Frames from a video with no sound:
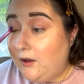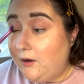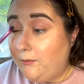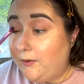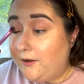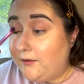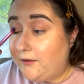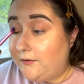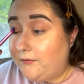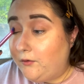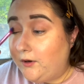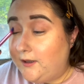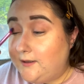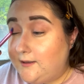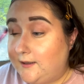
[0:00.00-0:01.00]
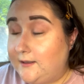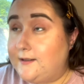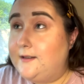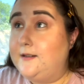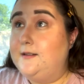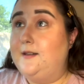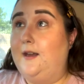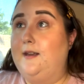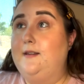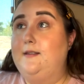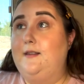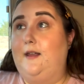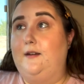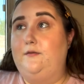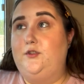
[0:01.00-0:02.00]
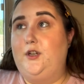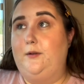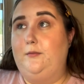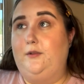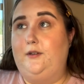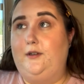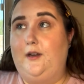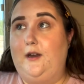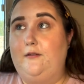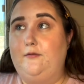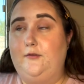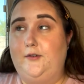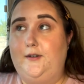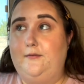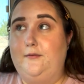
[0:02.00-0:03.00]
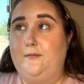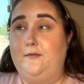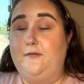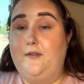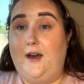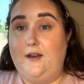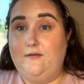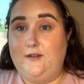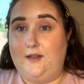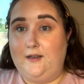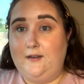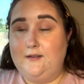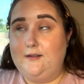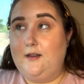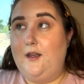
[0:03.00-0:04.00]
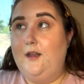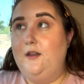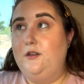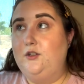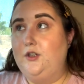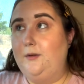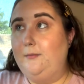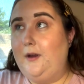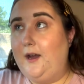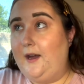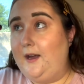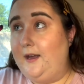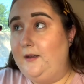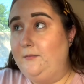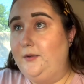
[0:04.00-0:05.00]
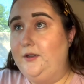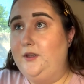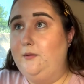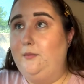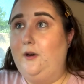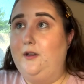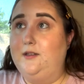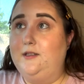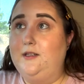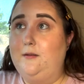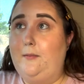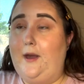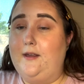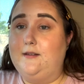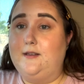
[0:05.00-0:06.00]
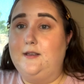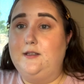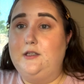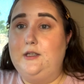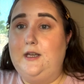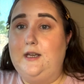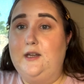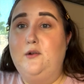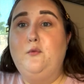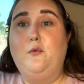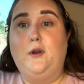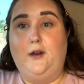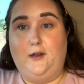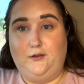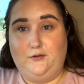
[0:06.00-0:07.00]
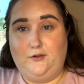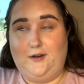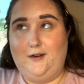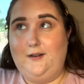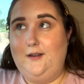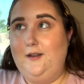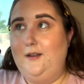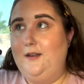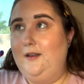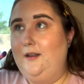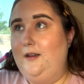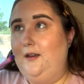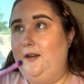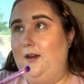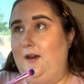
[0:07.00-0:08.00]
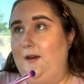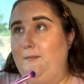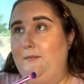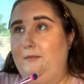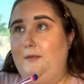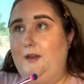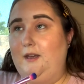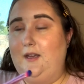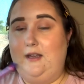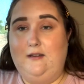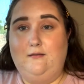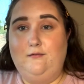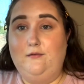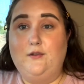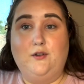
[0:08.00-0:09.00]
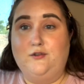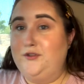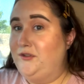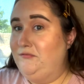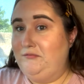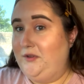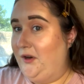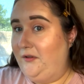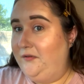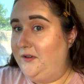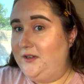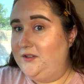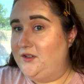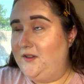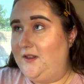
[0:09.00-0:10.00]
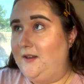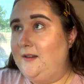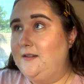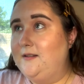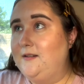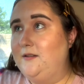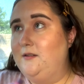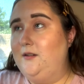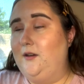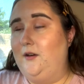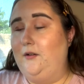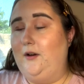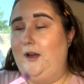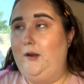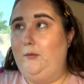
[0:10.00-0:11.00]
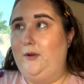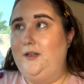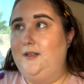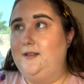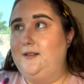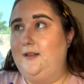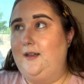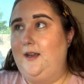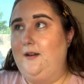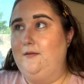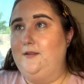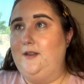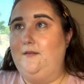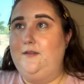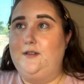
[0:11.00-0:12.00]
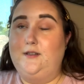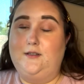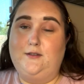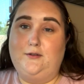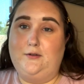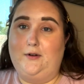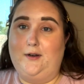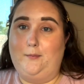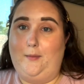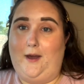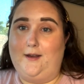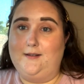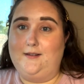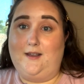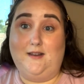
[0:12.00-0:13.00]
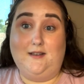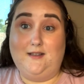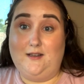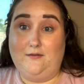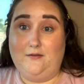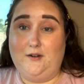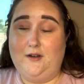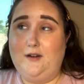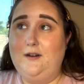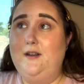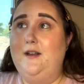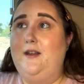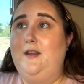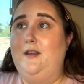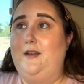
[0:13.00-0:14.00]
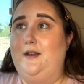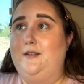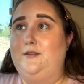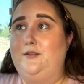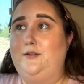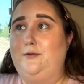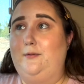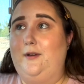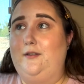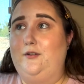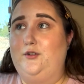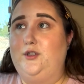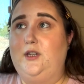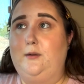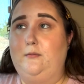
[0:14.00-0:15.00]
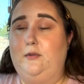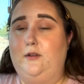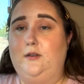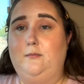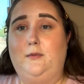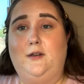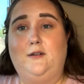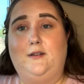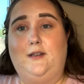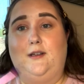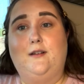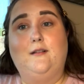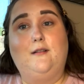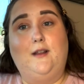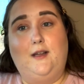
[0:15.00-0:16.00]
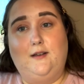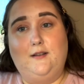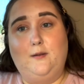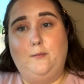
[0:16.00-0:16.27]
With 46 seconds left, Chamberlain got free from five Knicks, jump high, and put the ball into the basket to hit 100. Again, there's no footage of this, so eyewitness accounts of this historic basket differ as to whether Chamberlain merely laid the